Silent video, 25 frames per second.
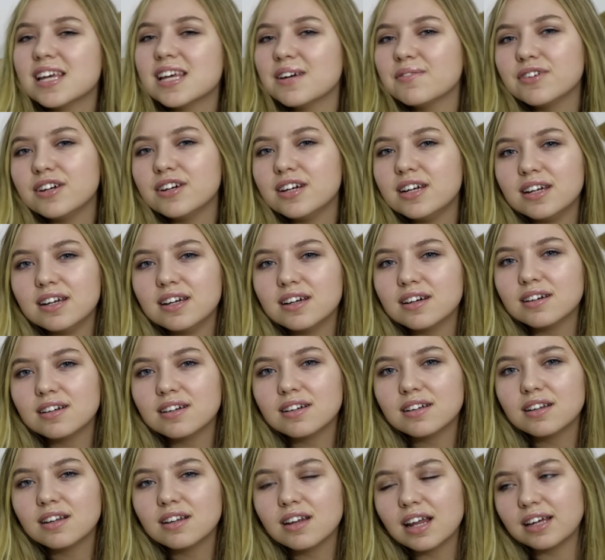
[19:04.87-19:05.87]
every,
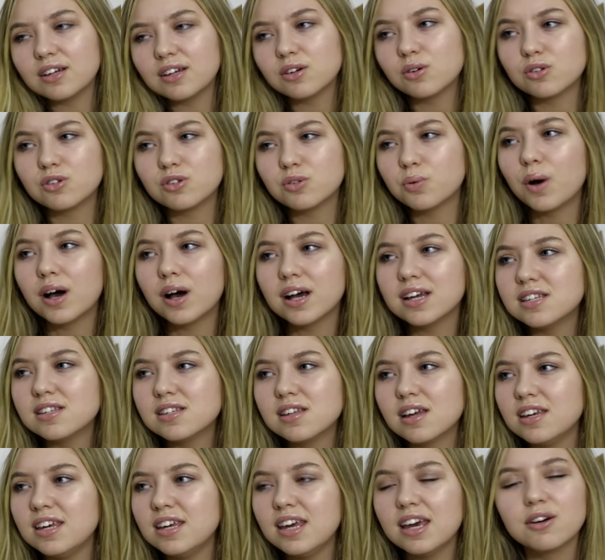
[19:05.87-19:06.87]
like, or twice
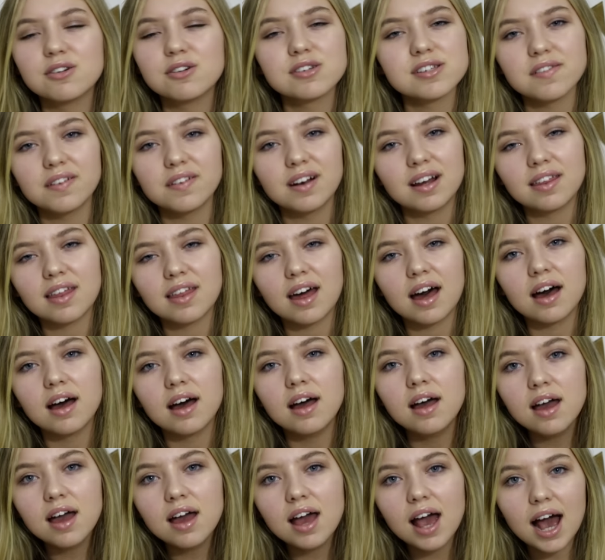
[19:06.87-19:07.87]
a year or something like that,
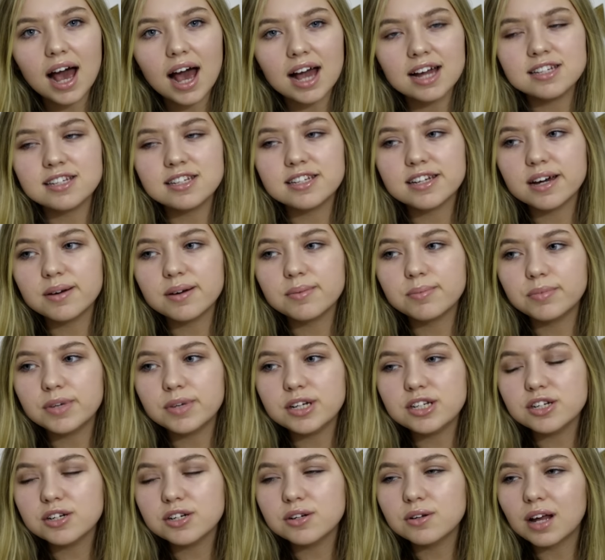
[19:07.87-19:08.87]
and we
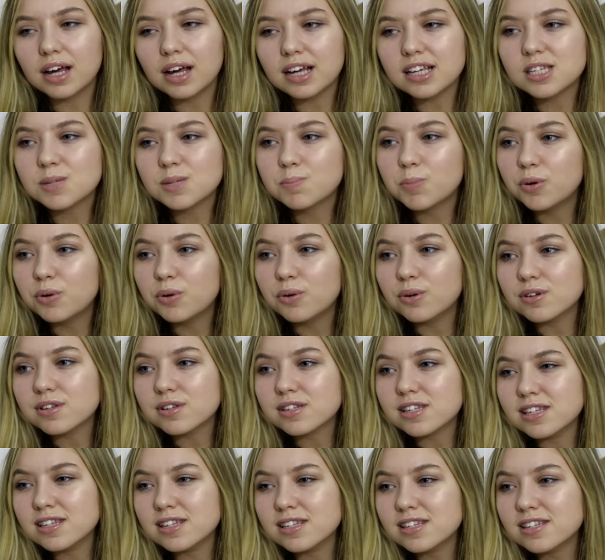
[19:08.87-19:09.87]
do like
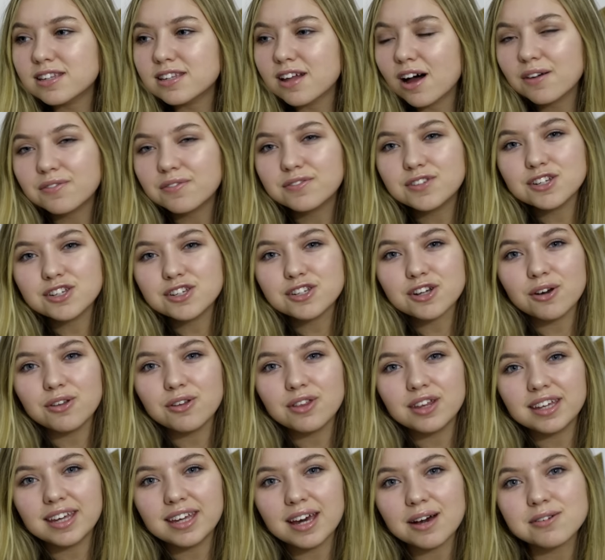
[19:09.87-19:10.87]
sports and stuff to show
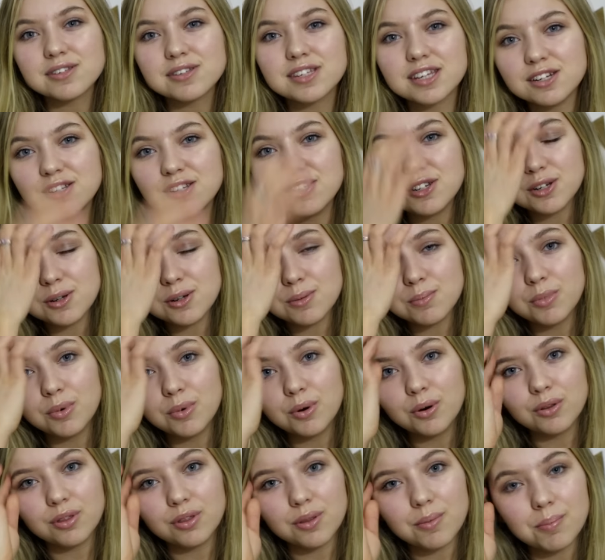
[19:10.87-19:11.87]
that girls can do
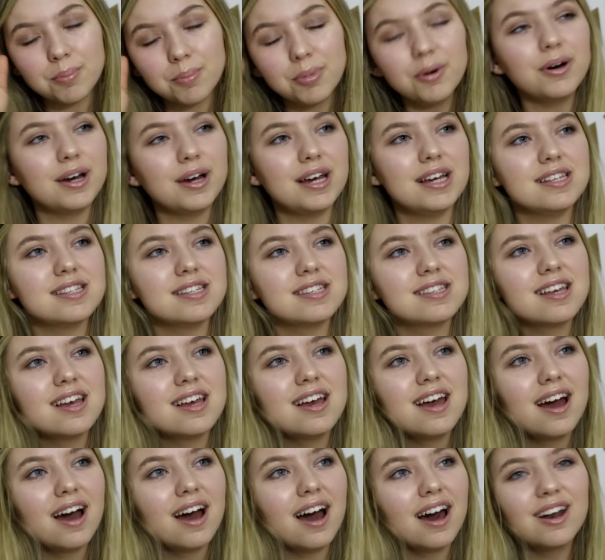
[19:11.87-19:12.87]
more than boys,
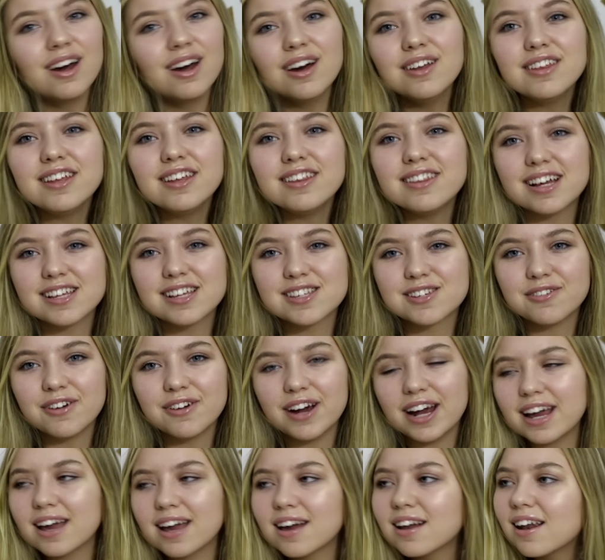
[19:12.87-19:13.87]
and I think that's
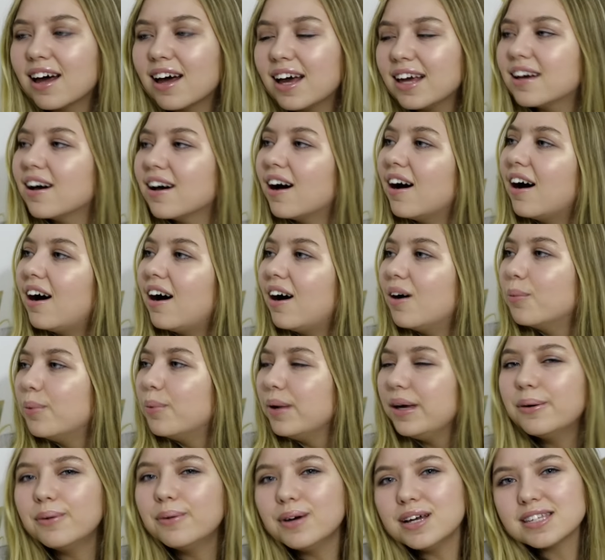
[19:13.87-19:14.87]
great. Like,
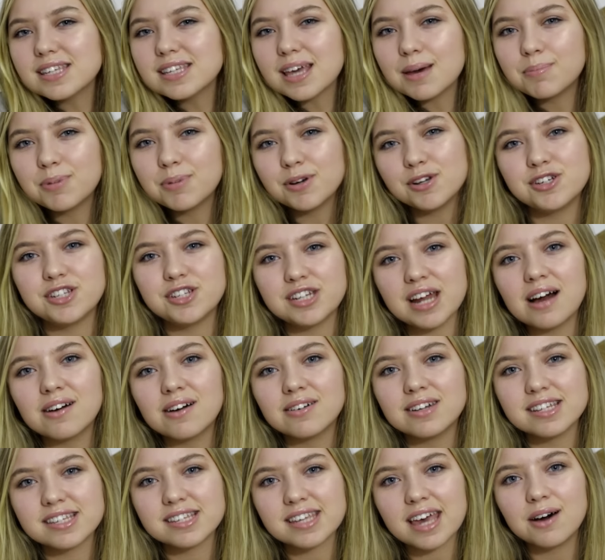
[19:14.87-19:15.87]
we always get pushed
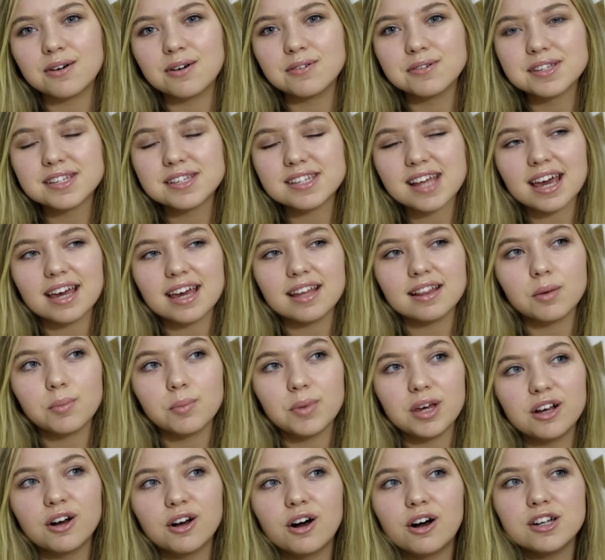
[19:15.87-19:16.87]
down as girls, saying that
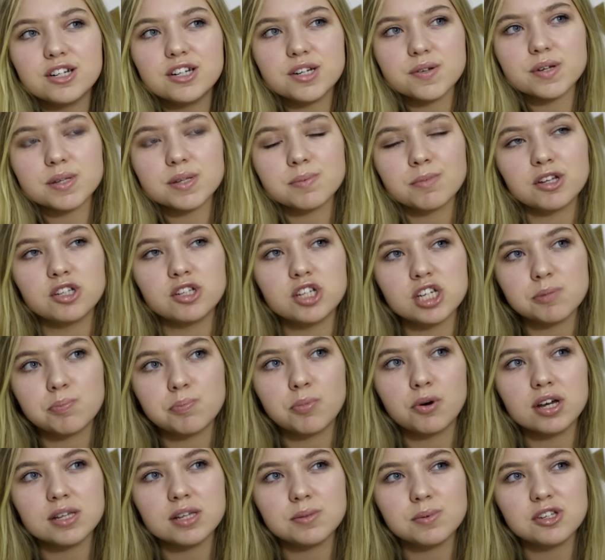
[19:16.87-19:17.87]
we can't do as much as
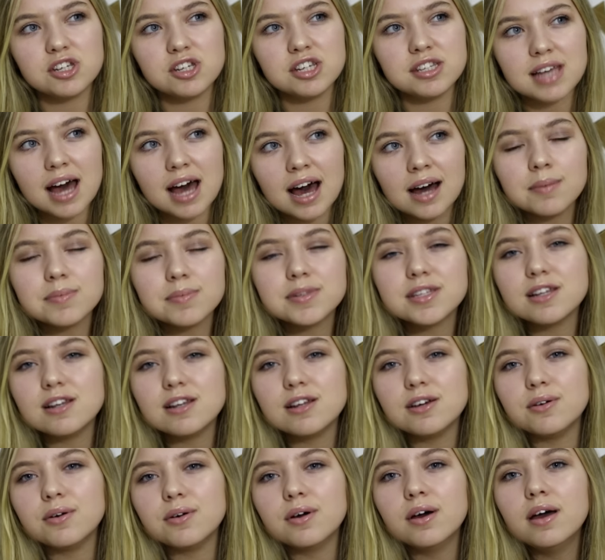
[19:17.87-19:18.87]
boys, which is
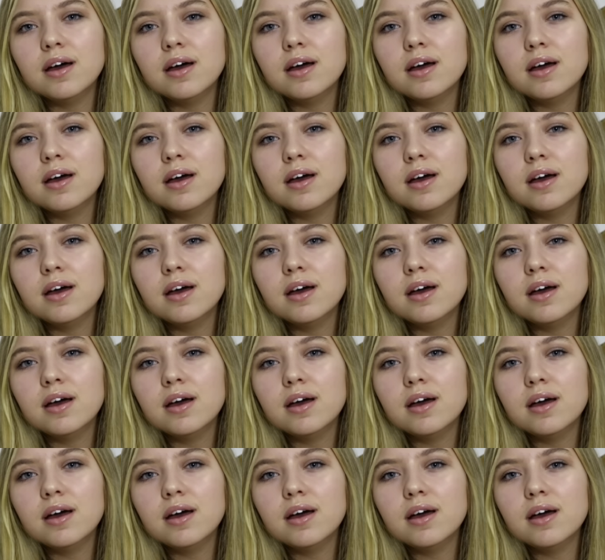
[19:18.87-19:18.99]
absolute